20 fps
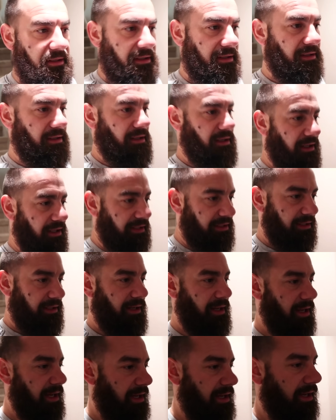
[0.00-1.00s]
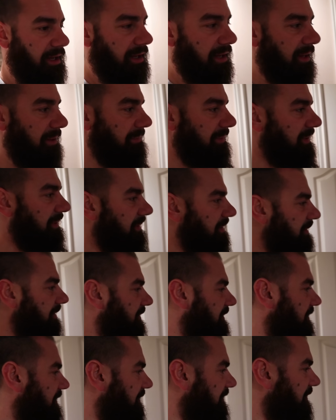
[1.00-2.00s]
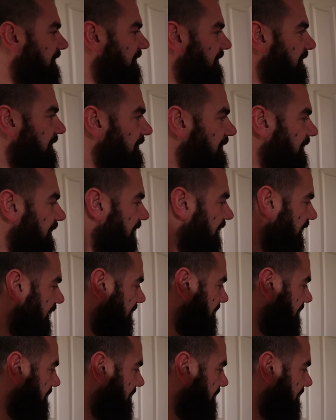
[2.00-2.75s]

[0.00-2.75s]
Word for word: Here I come. I